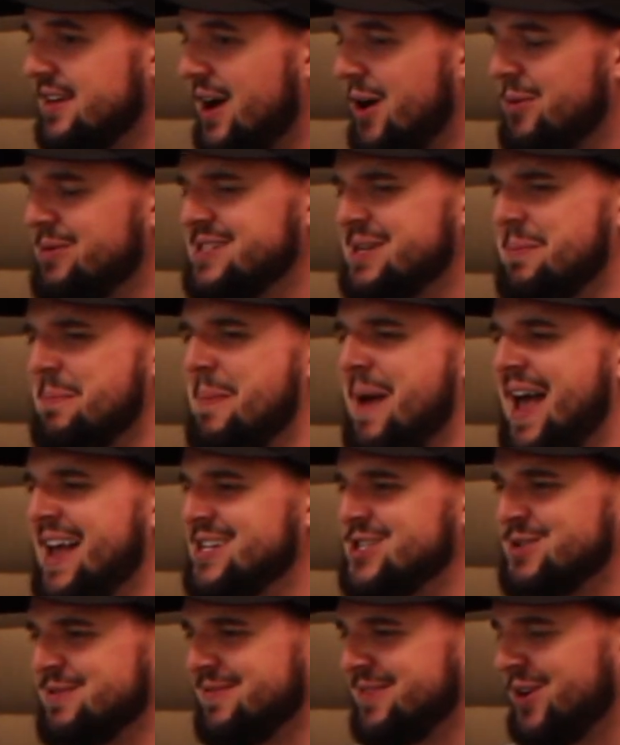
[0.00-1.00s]
I almost said
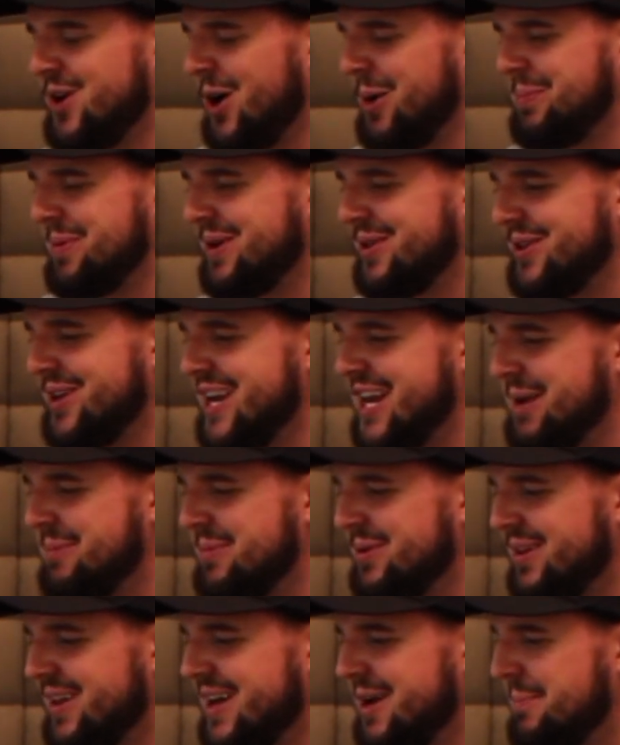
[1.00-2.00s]
master of carpet cleaning,
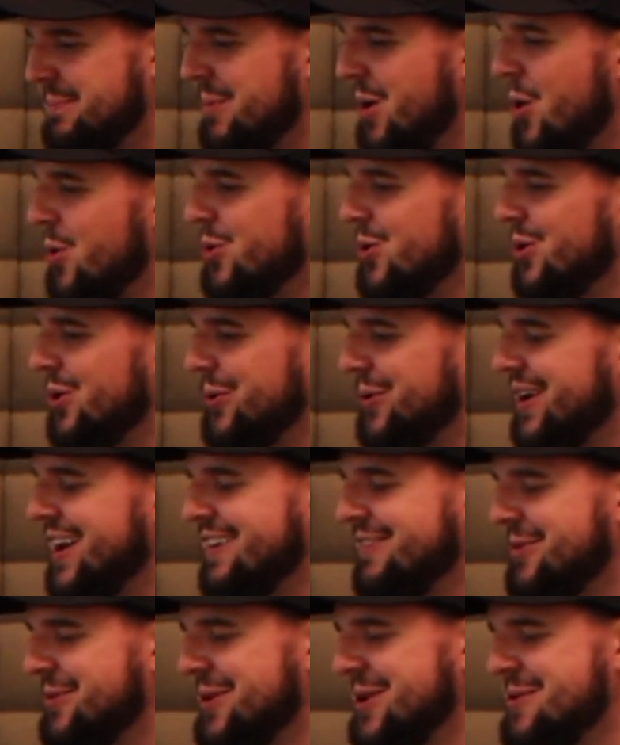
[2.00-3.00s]
but like mogul or whatever